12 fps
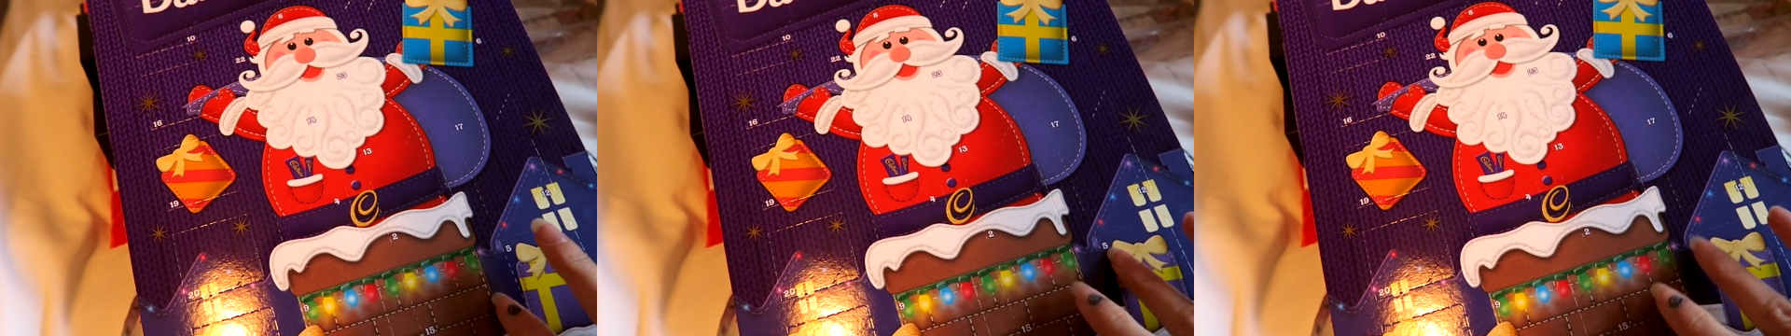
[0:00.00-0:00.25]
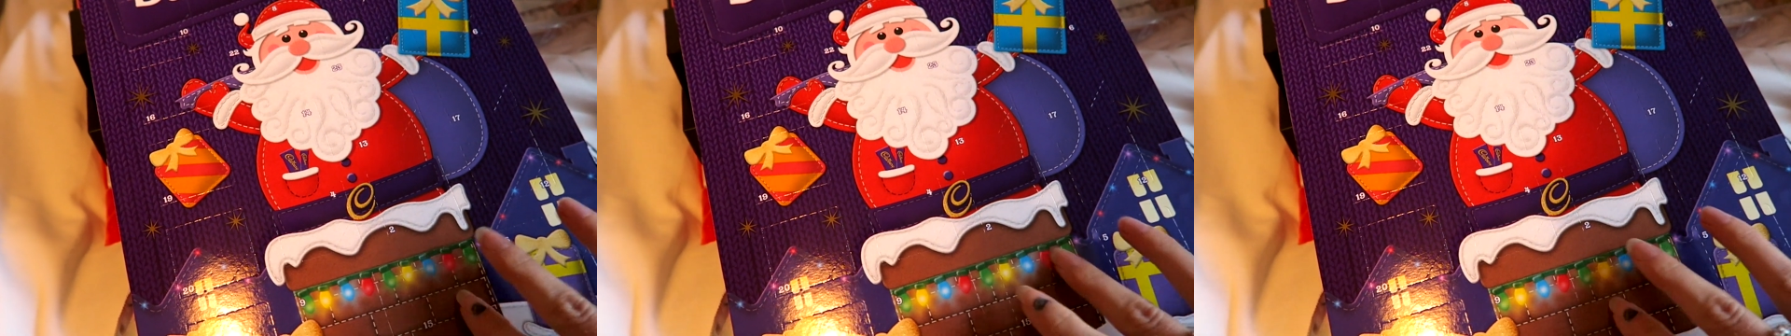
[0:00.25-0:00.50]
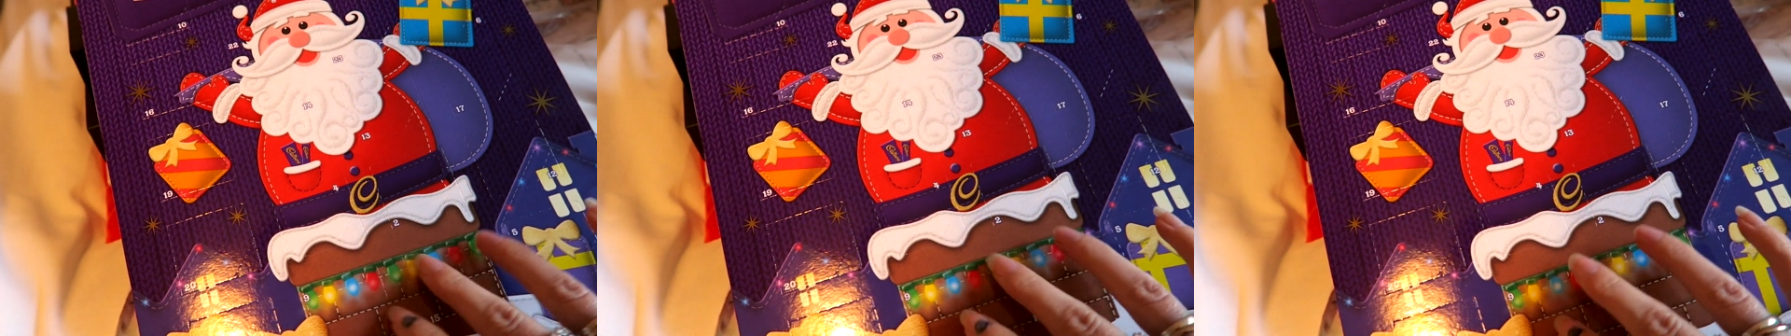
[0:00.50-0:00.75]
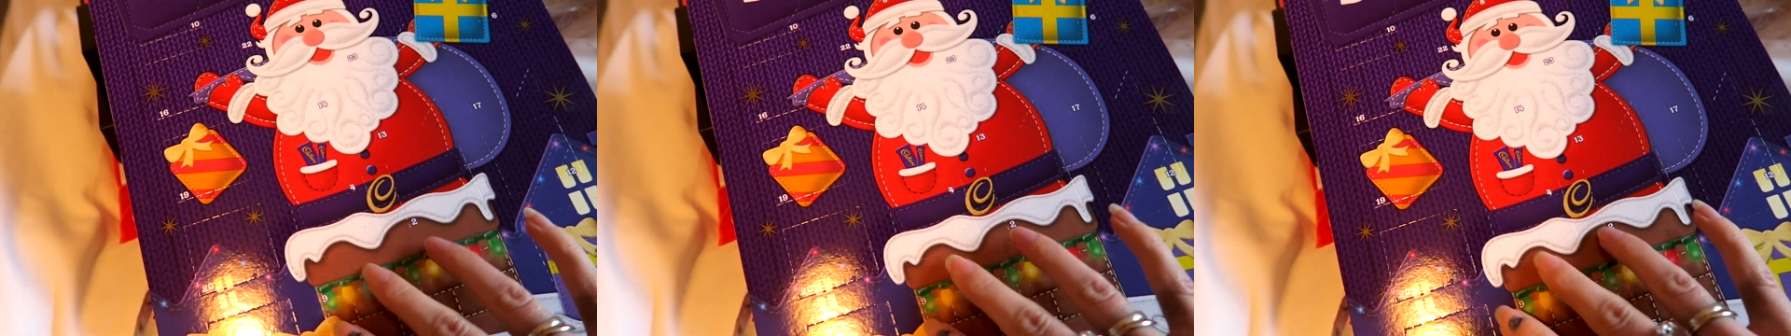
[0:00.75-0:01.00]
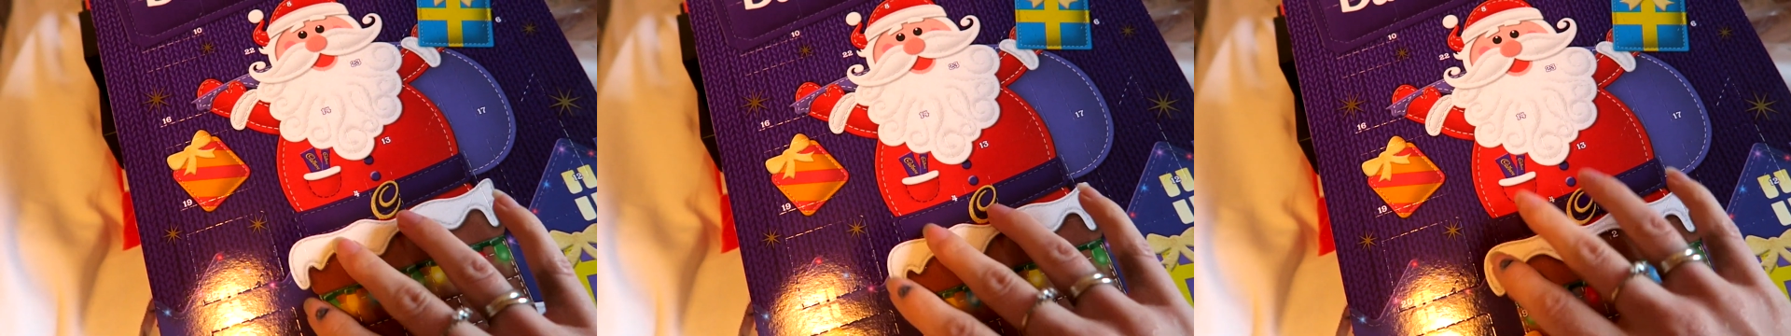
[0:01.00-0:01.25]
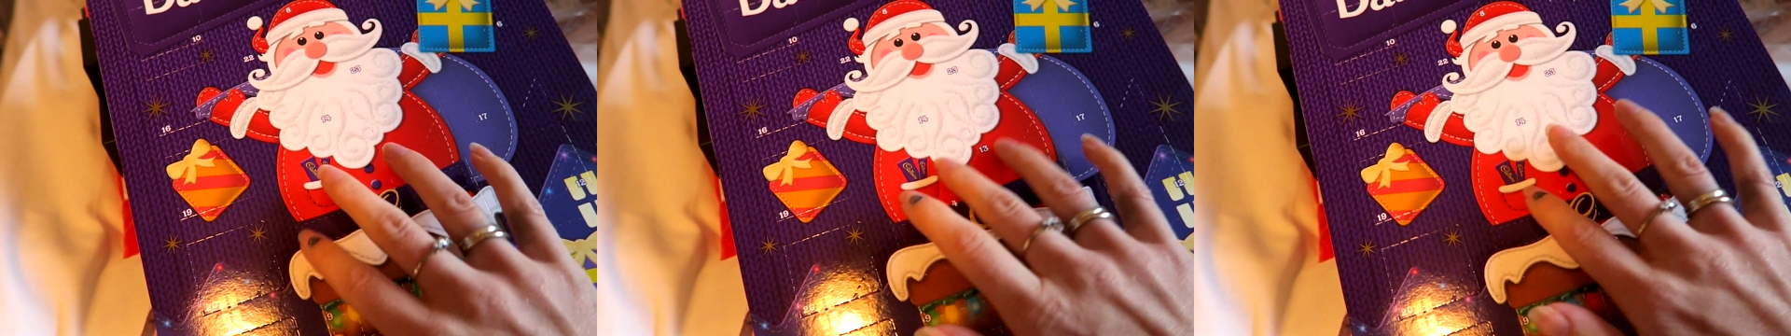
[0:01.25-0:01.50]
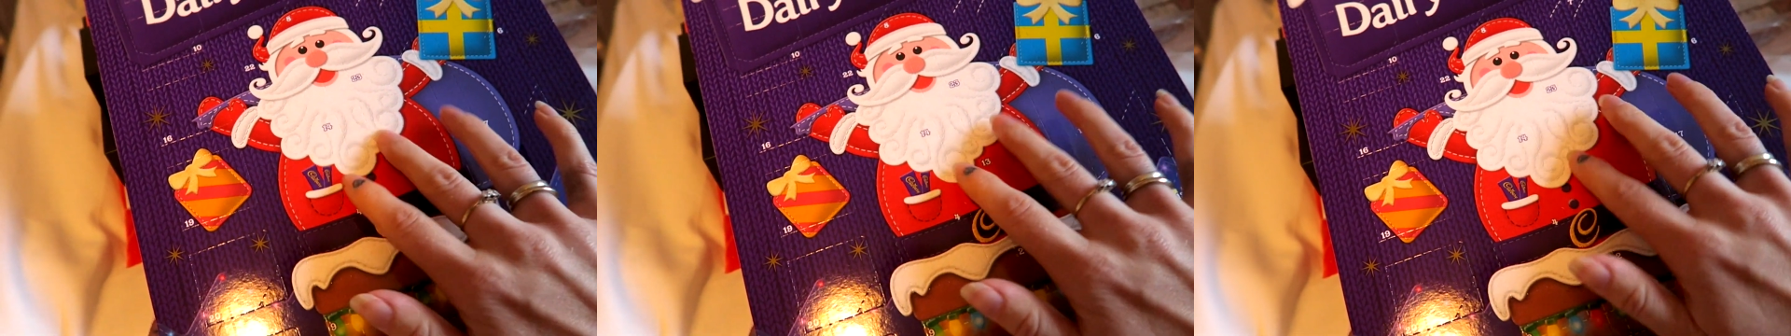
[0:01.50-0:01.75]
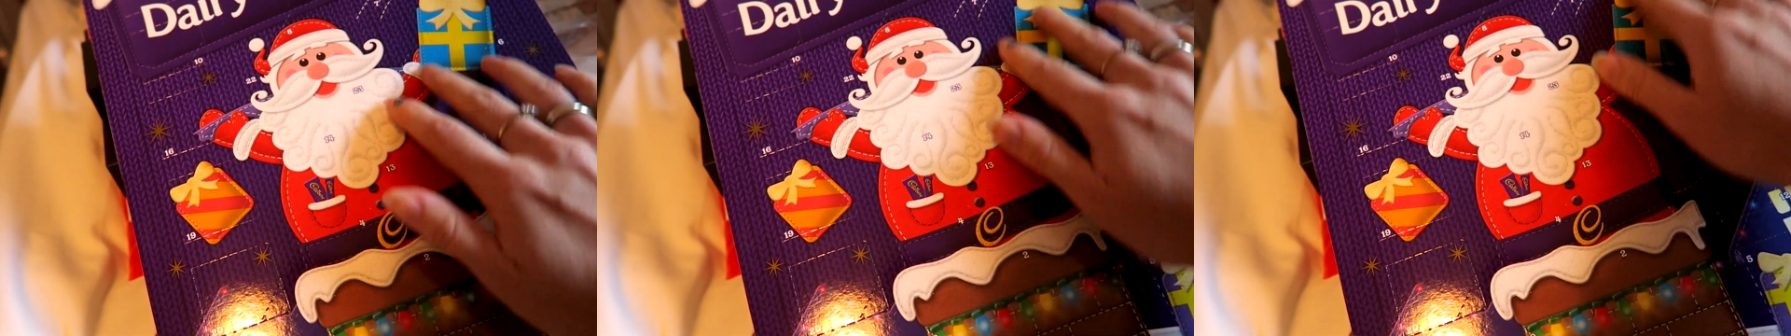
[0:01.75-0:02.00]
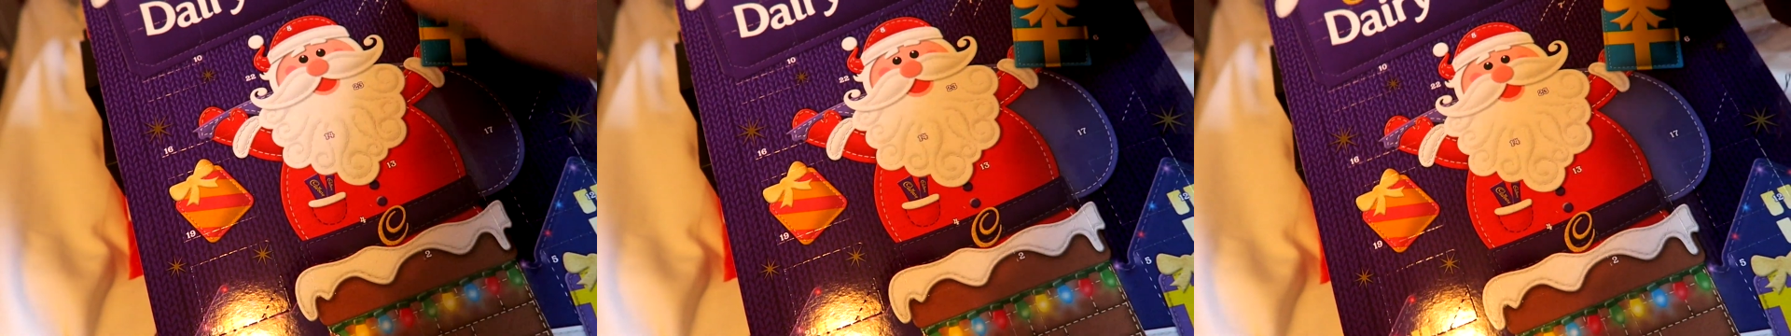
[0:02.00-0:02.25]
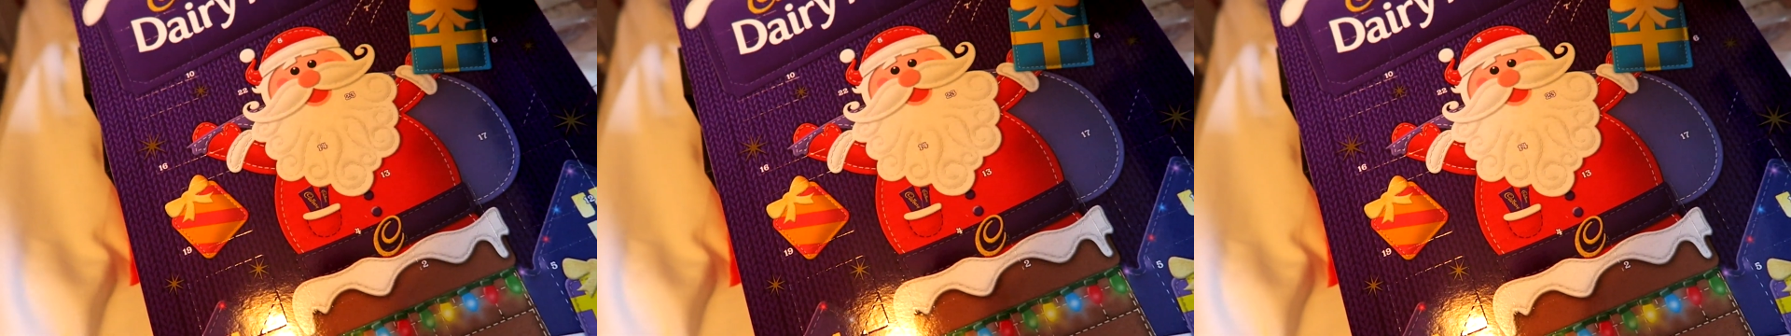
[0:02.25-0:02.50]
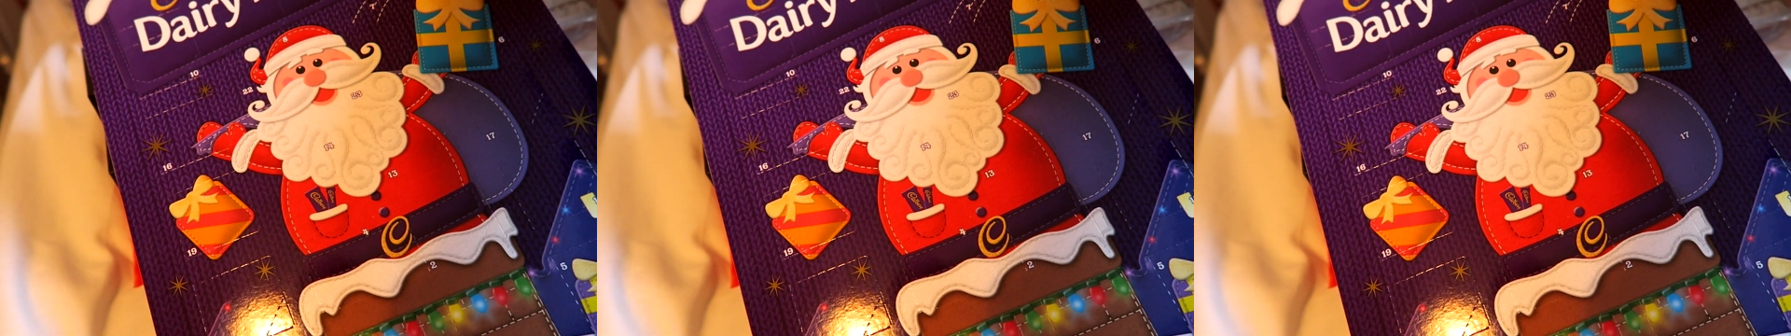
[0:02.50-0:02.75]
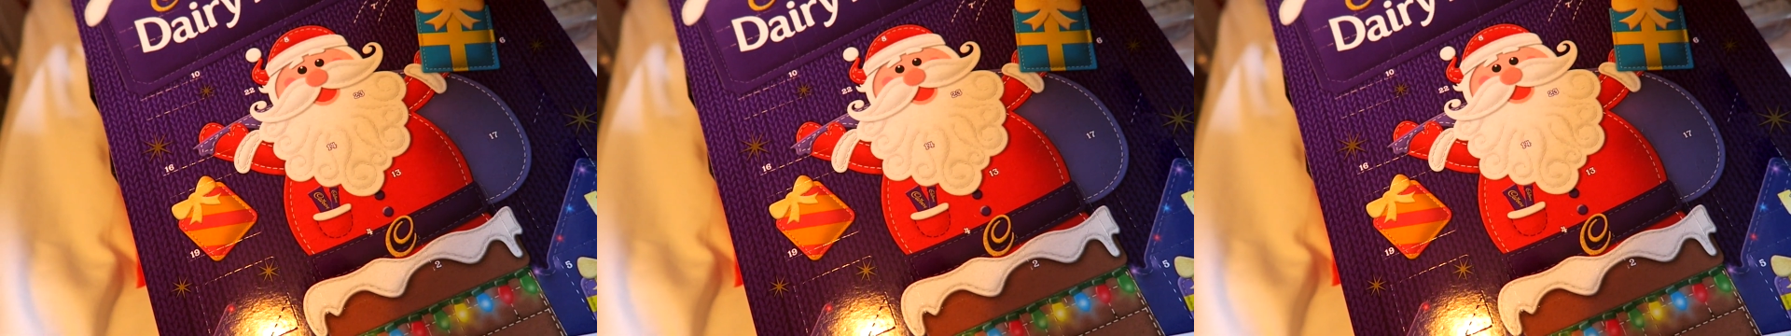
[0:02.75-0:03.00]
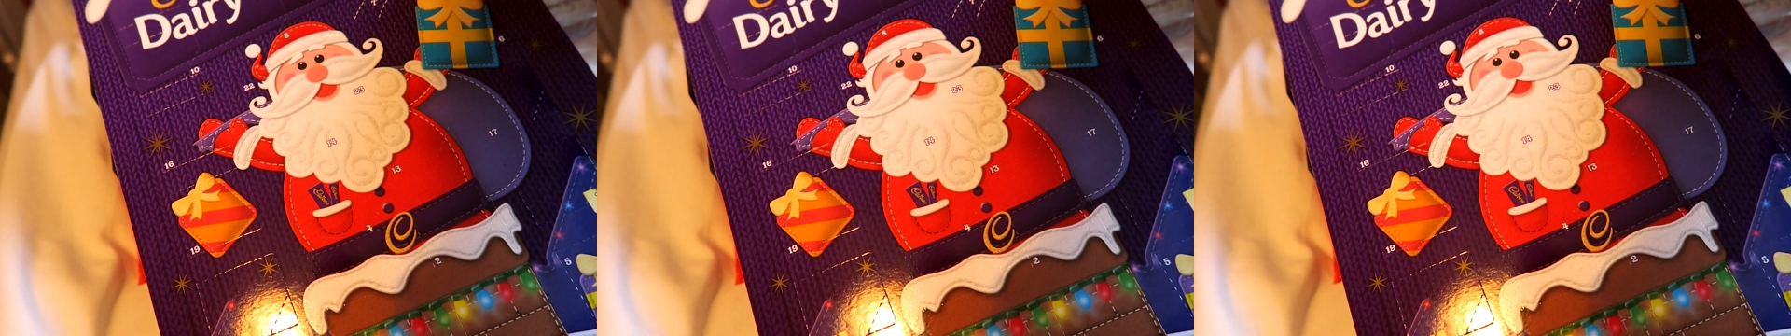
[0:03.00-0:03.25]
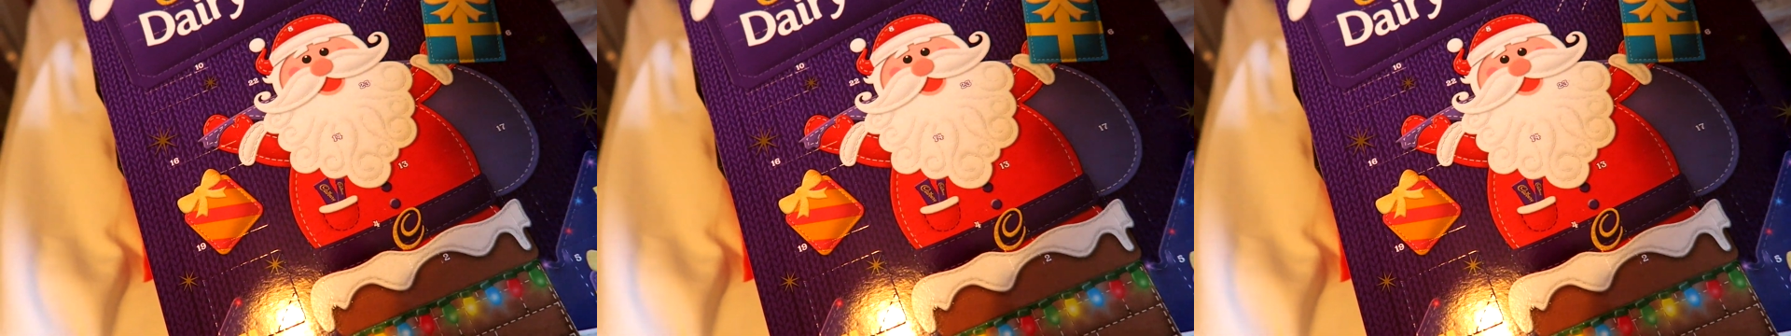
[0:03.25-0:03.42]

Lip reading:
Nobody's mouth can be seen.